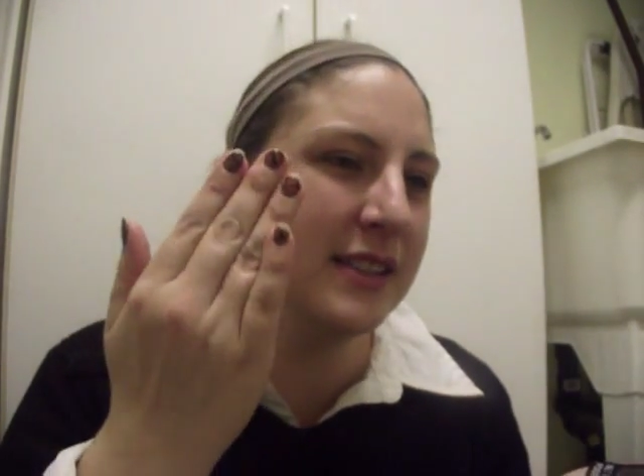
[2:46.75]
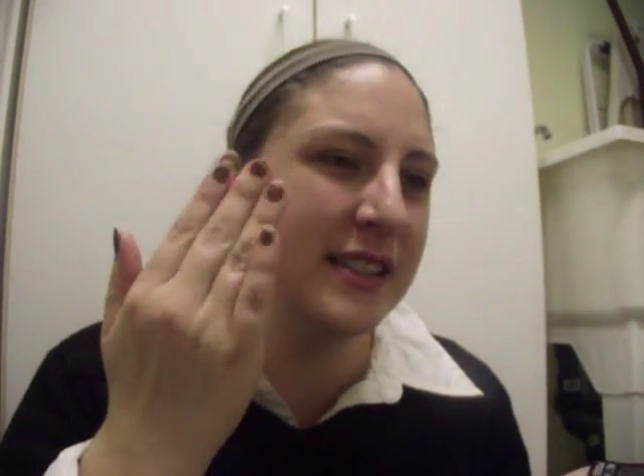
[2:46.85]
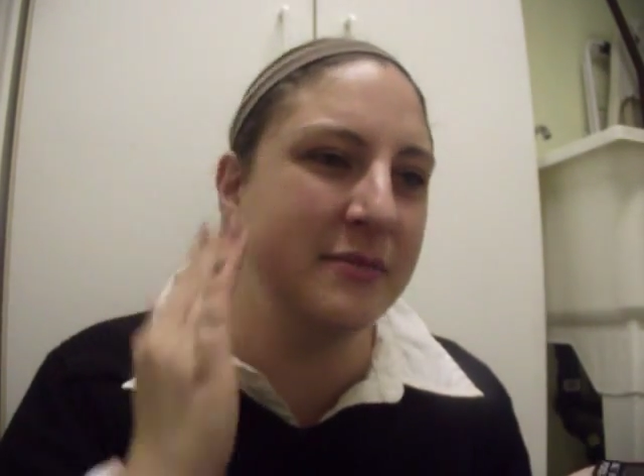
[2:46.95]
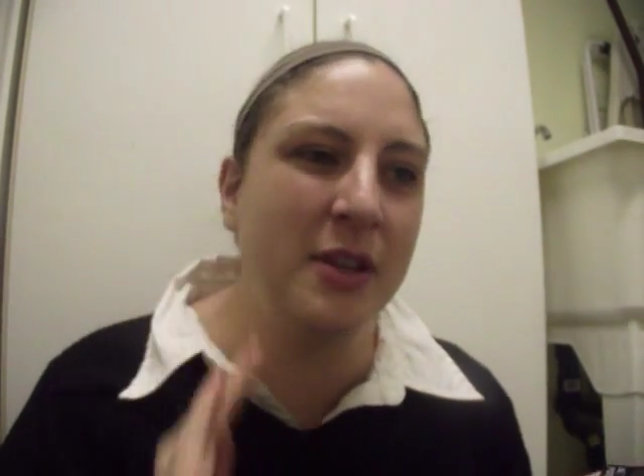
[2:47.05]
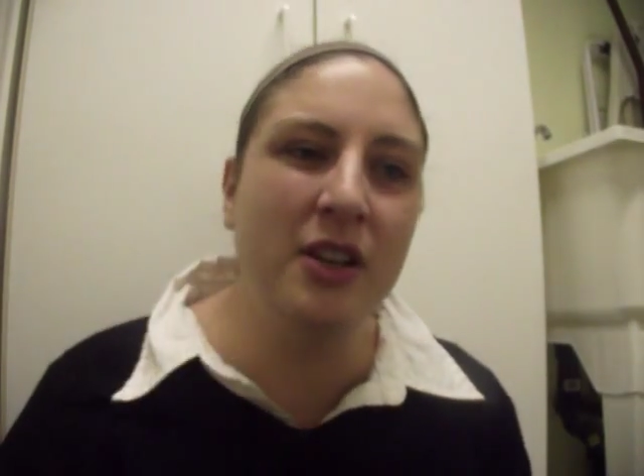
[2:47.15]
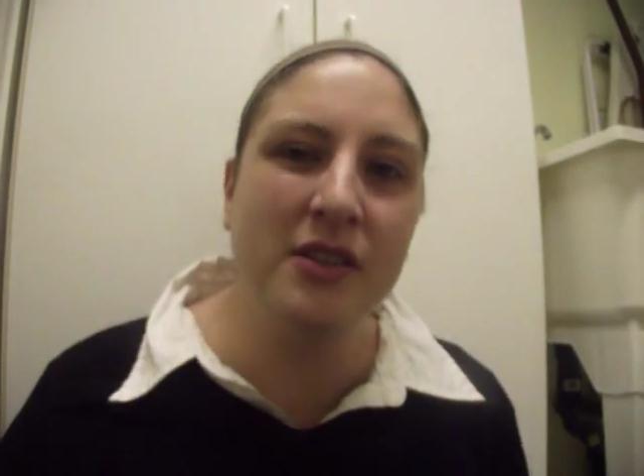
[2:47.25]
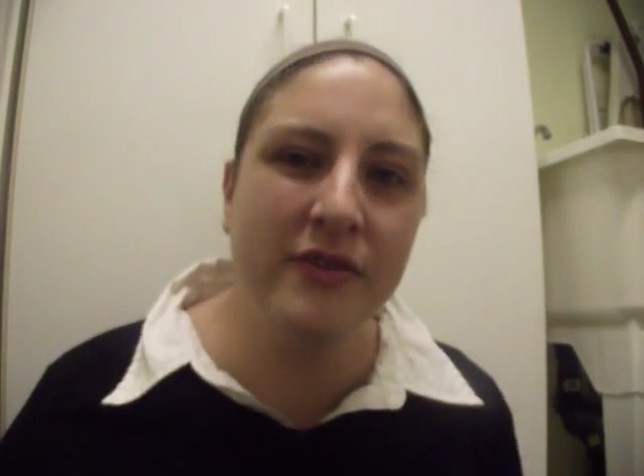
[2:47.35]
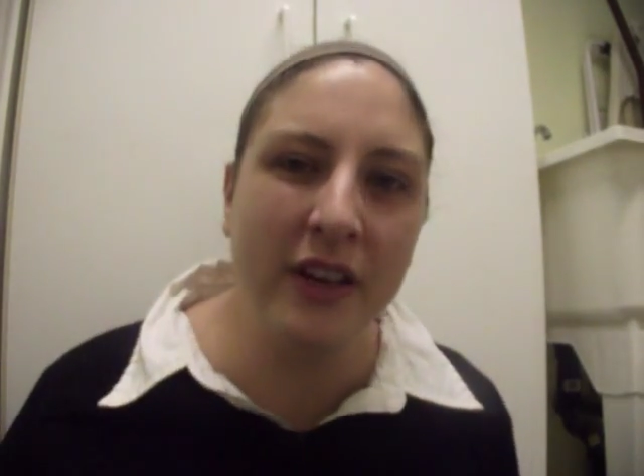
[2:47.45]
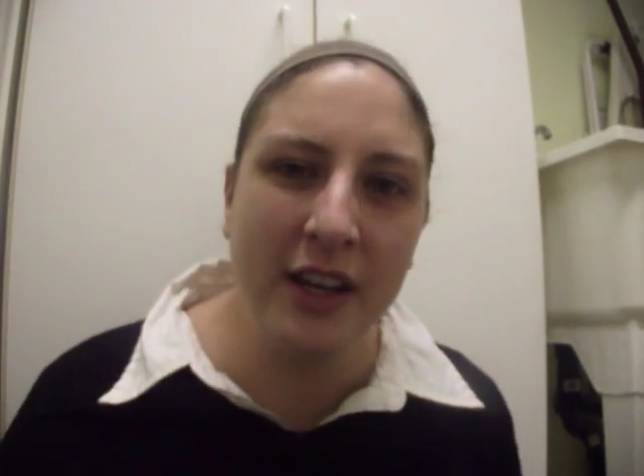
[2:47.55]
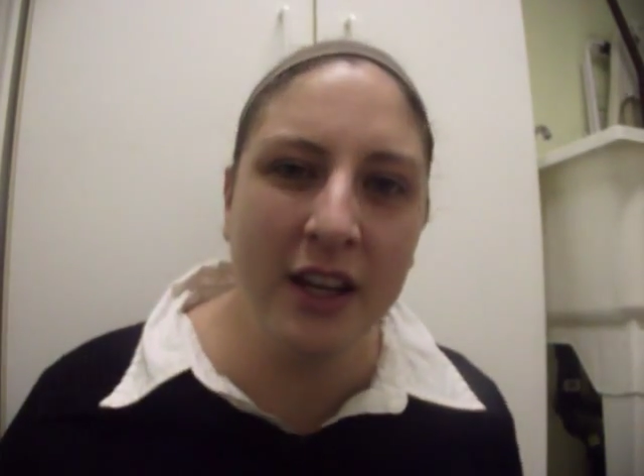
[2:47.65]
smears
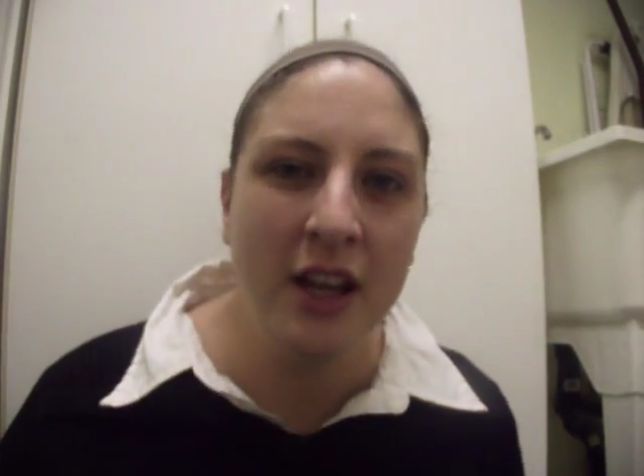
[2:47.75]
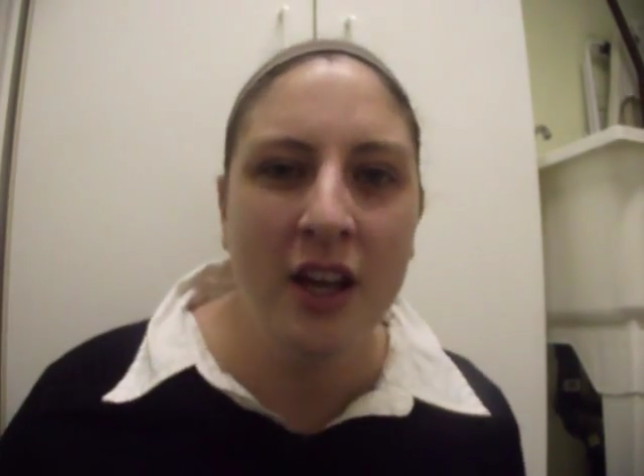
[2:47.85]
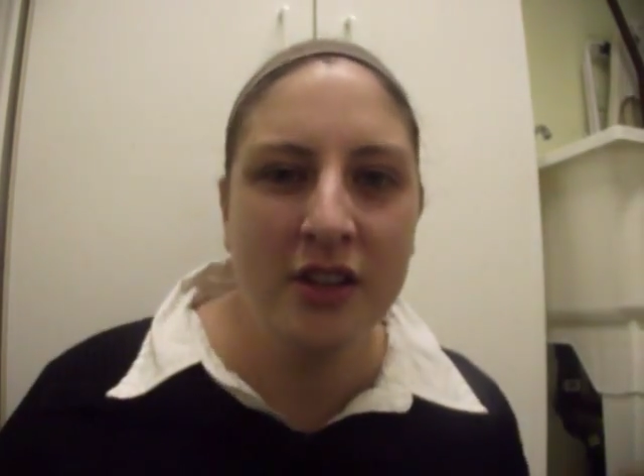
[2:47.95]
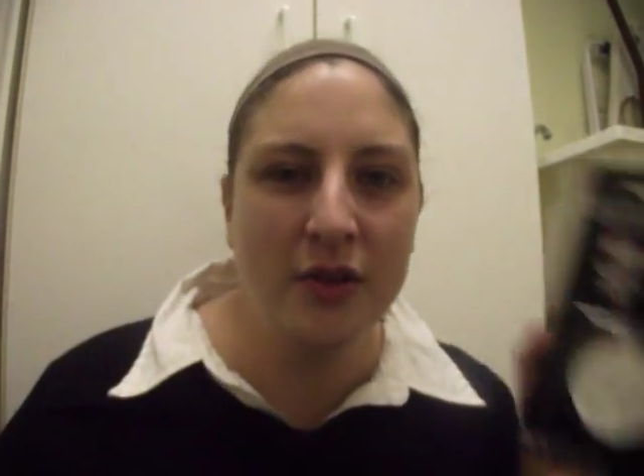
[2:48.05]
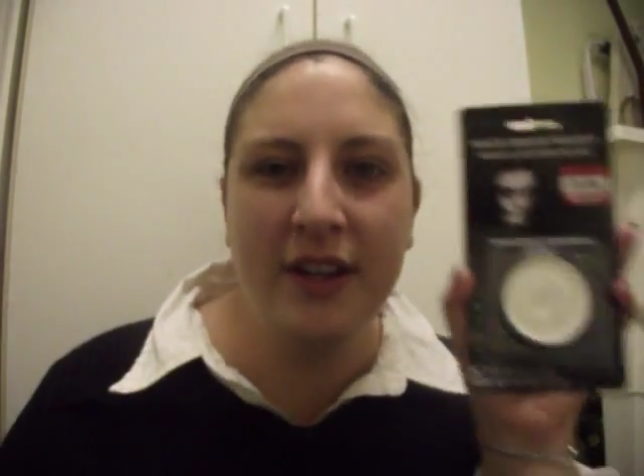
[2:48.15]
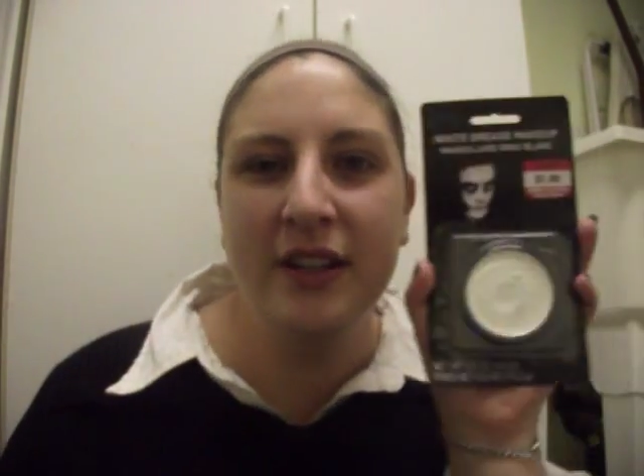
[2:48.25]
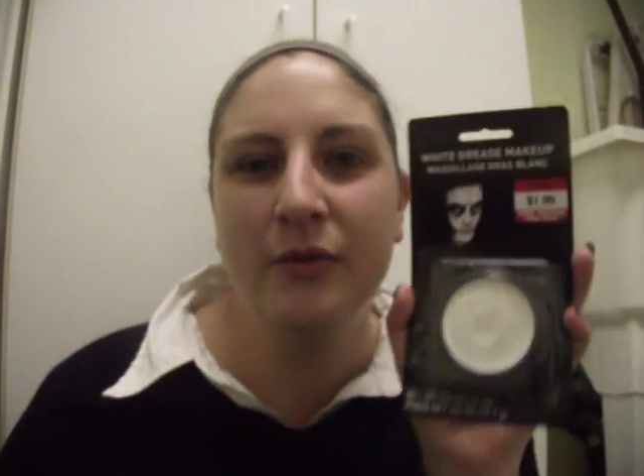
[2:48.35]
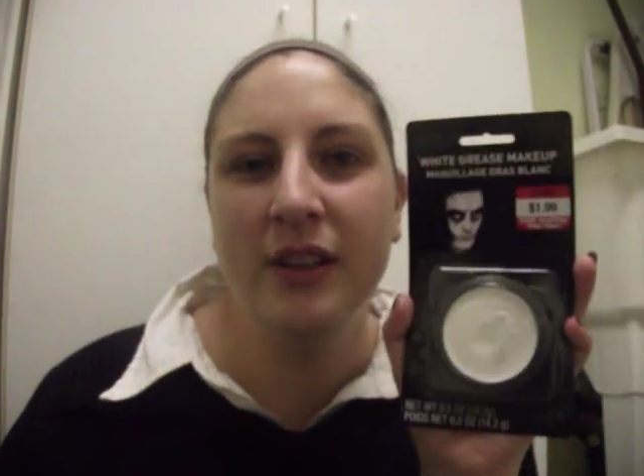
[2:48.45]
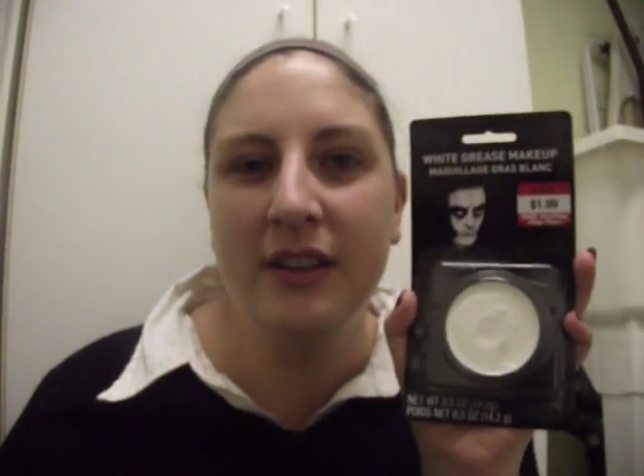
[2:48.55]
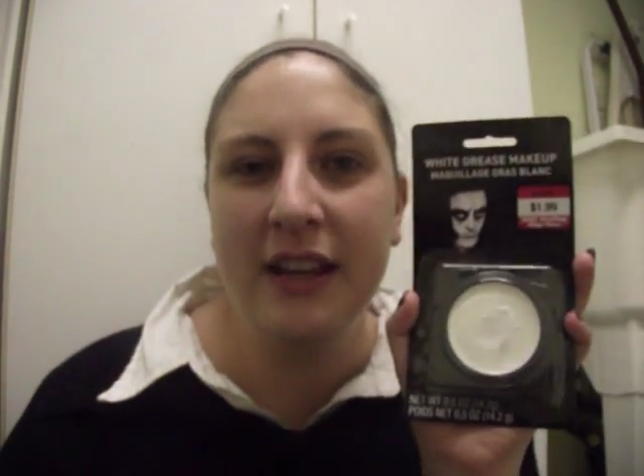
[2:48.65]
funny, so I didn't
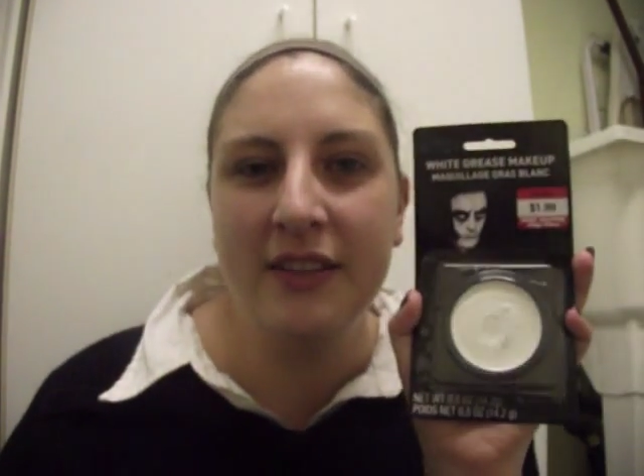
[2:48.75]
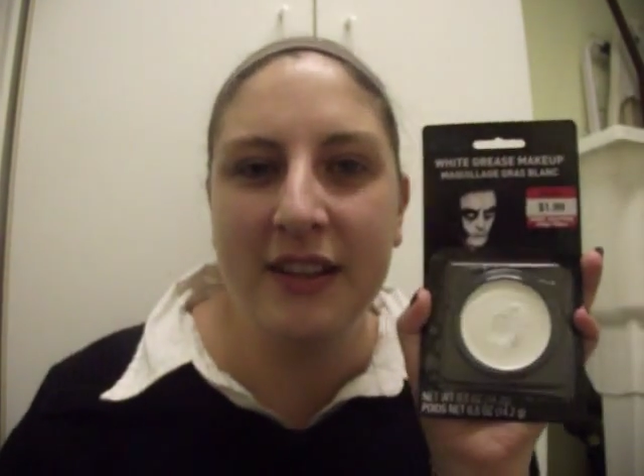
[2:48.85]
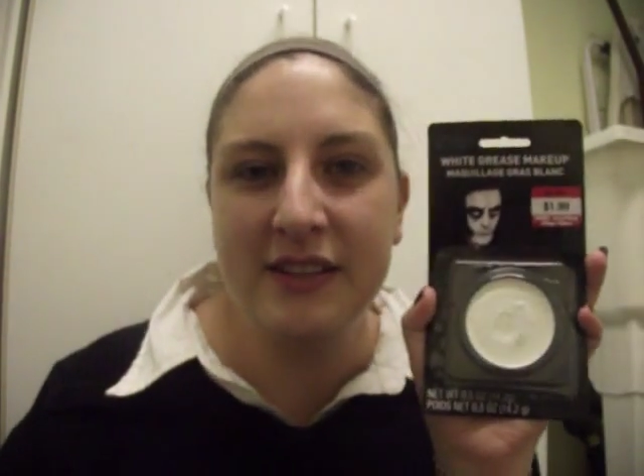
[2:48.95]
really like this.